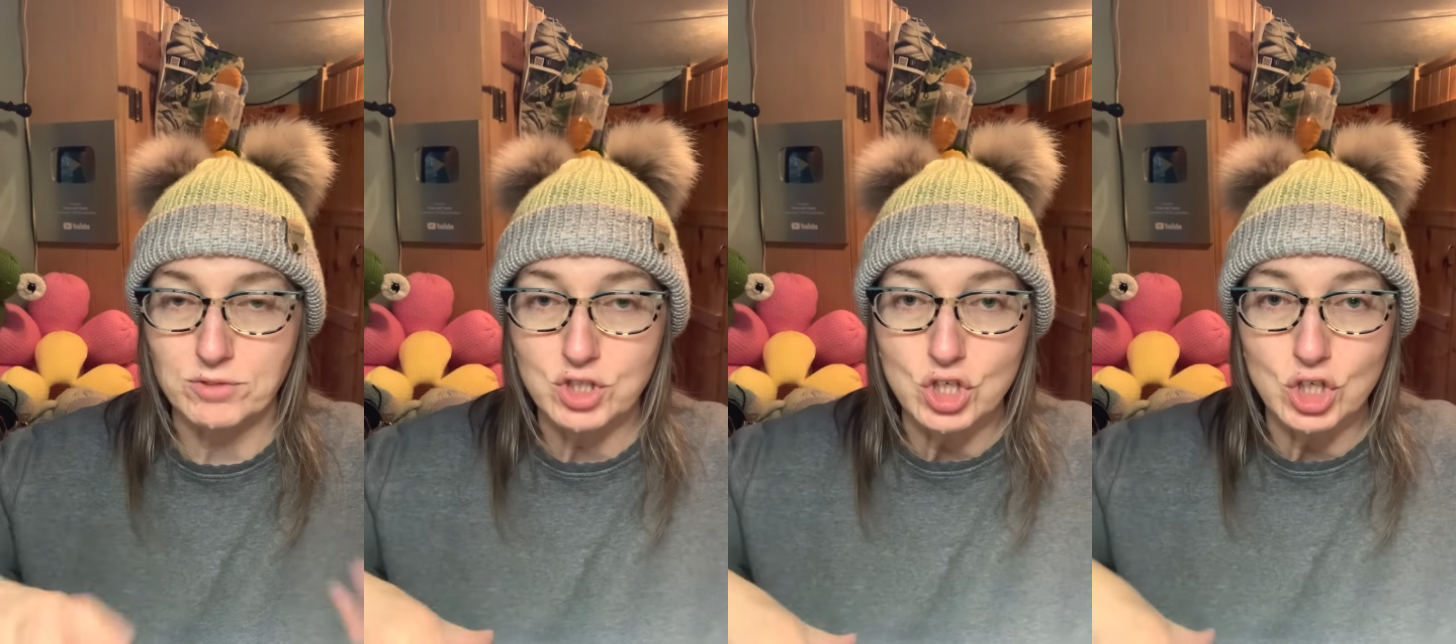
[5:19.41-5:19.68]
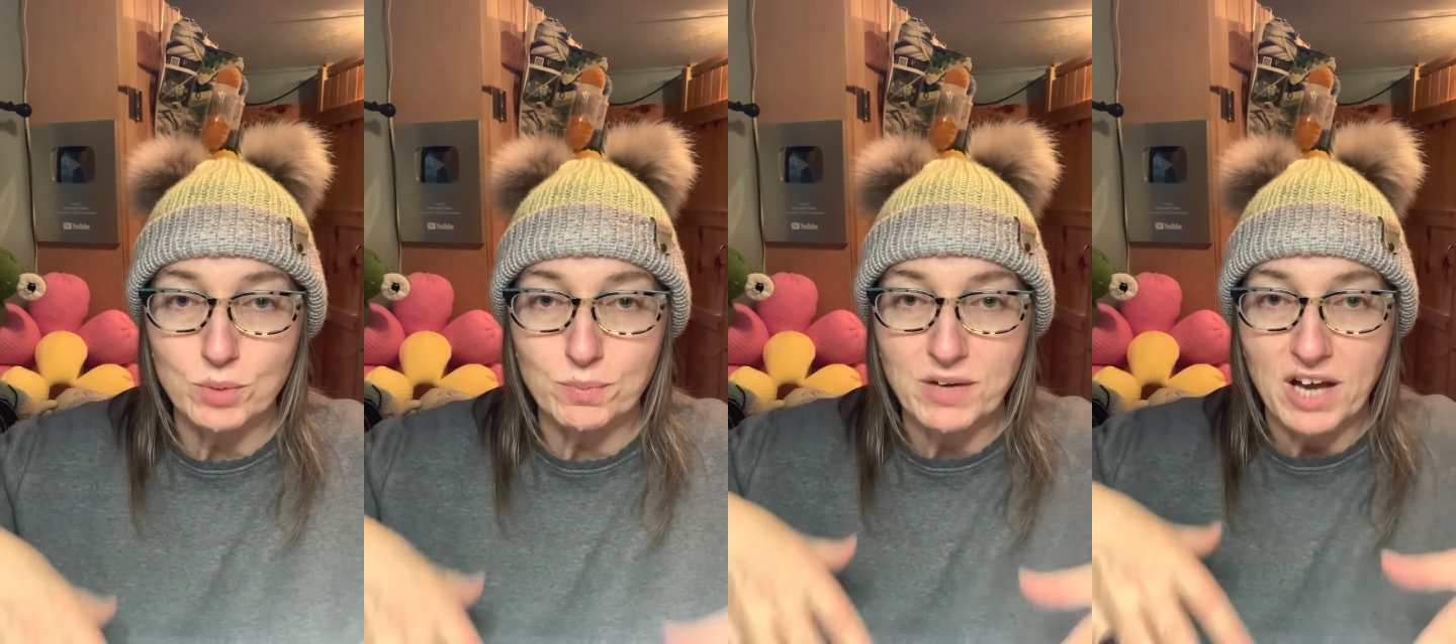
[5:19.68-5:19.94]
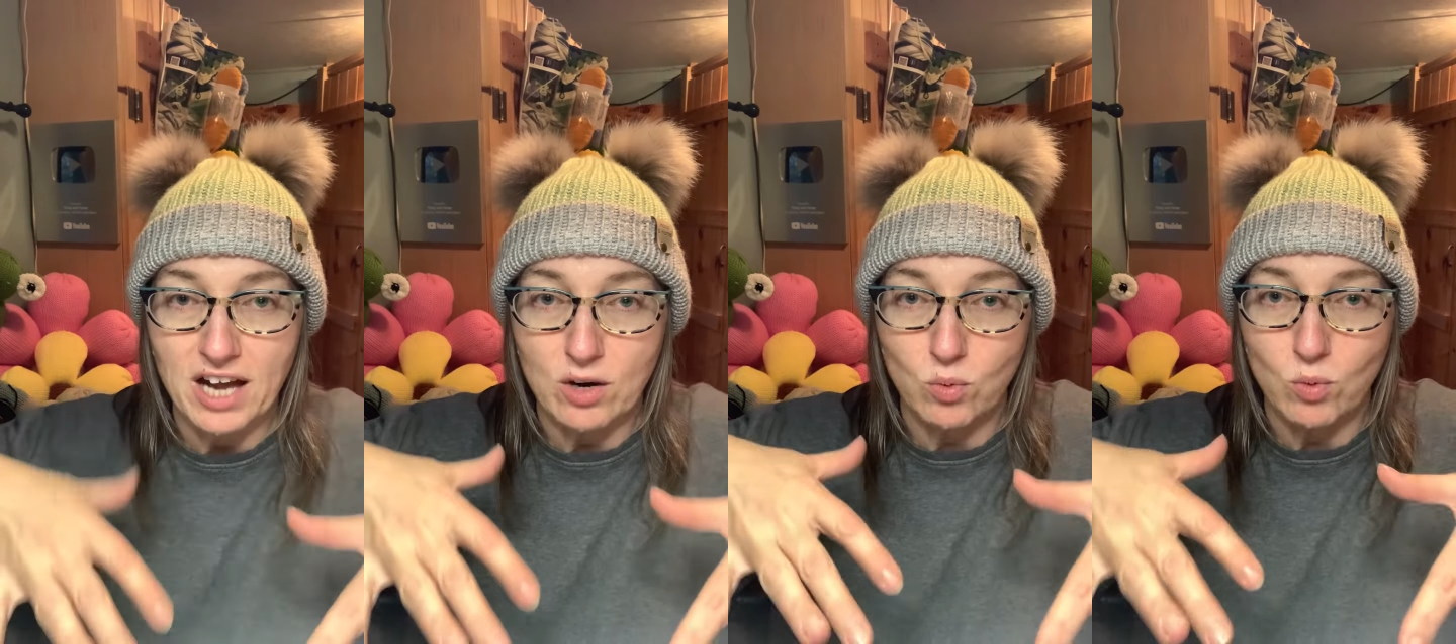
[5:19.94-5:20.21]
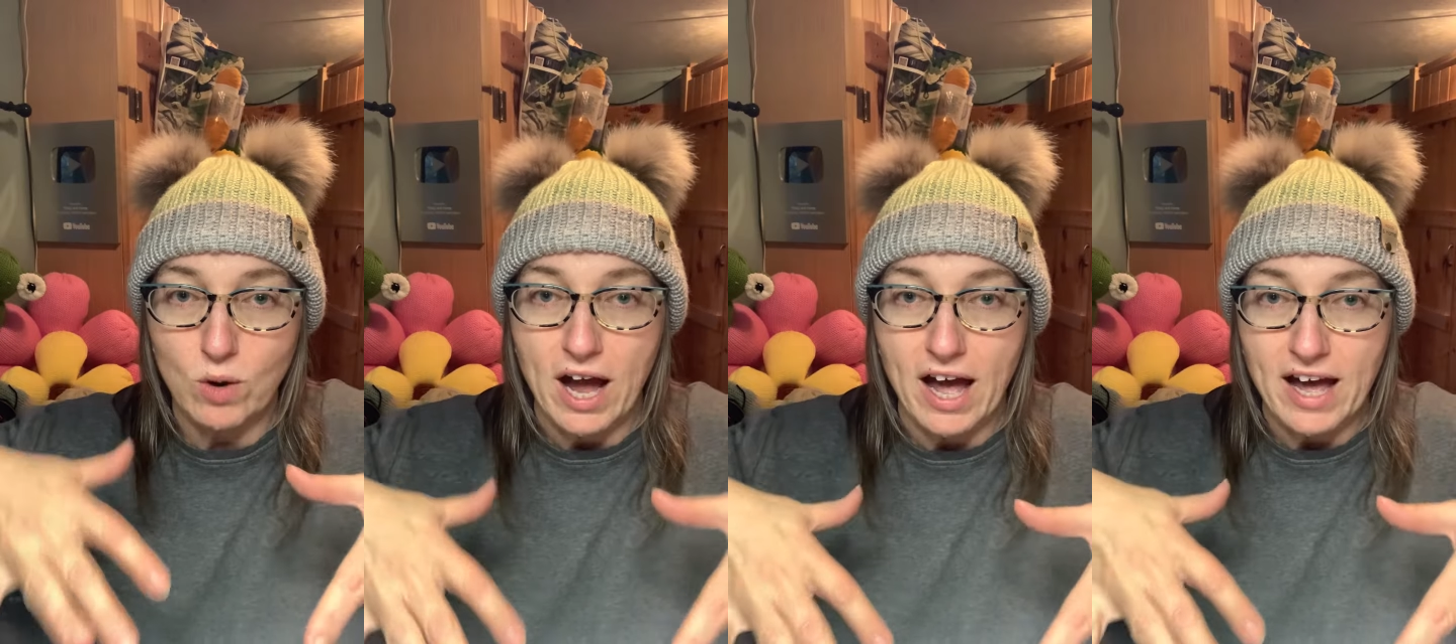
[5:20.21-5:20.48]
tube kind of
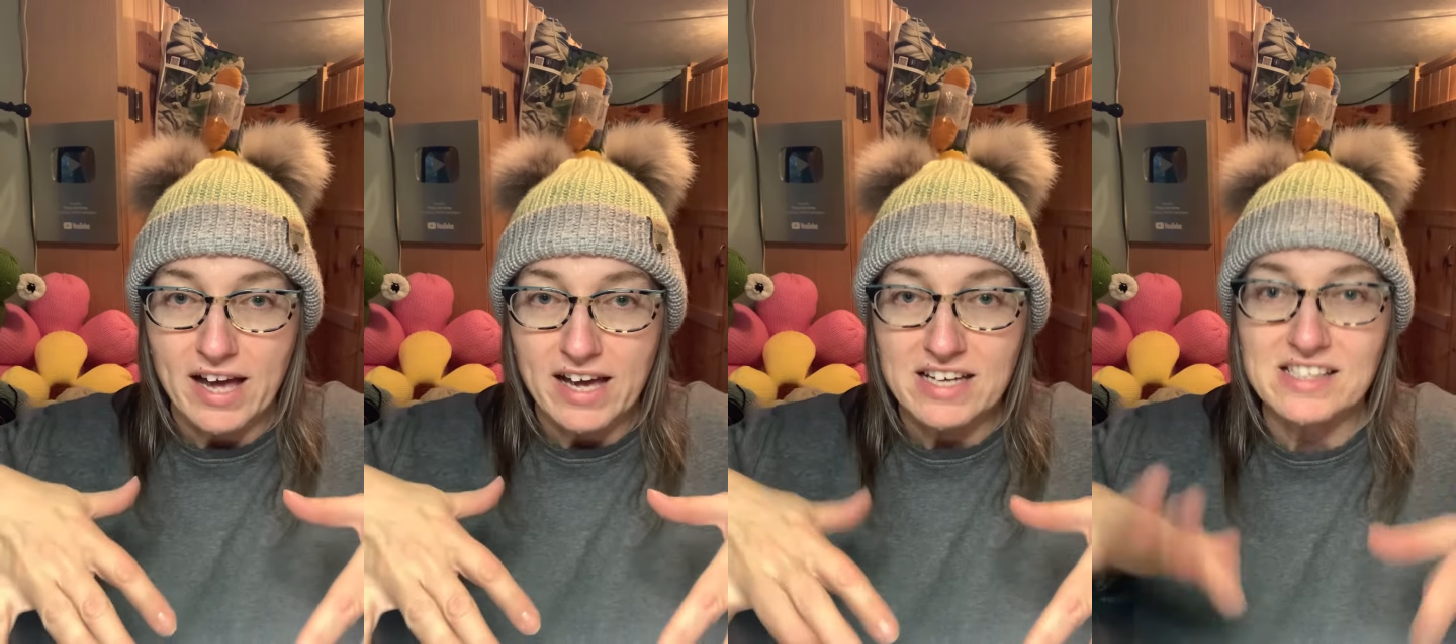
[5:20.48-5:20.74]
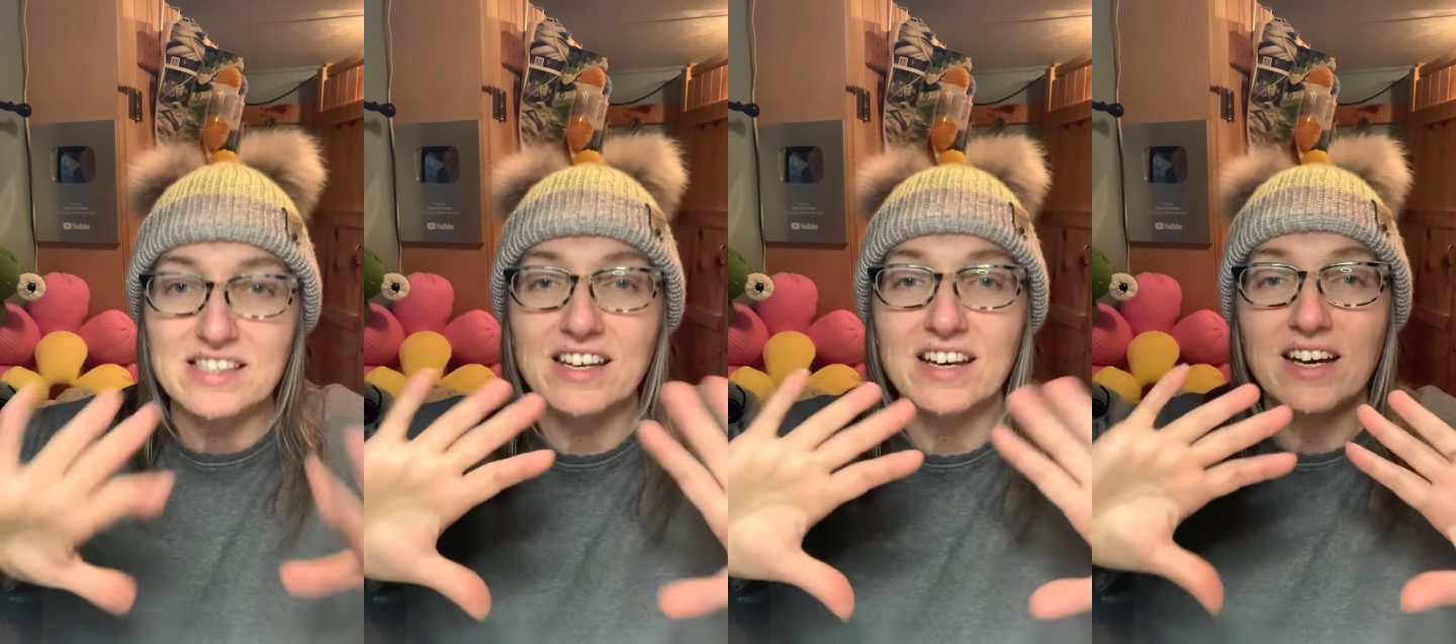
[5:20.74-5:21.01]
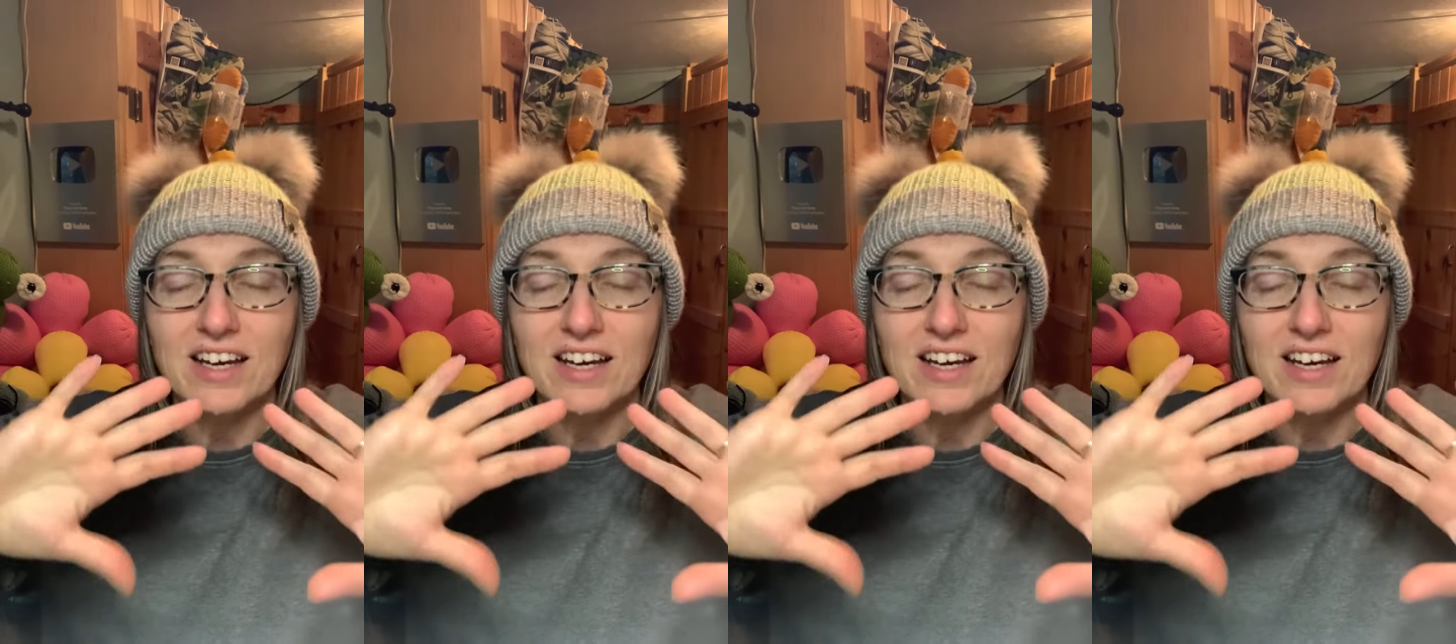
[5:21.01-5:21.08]
rise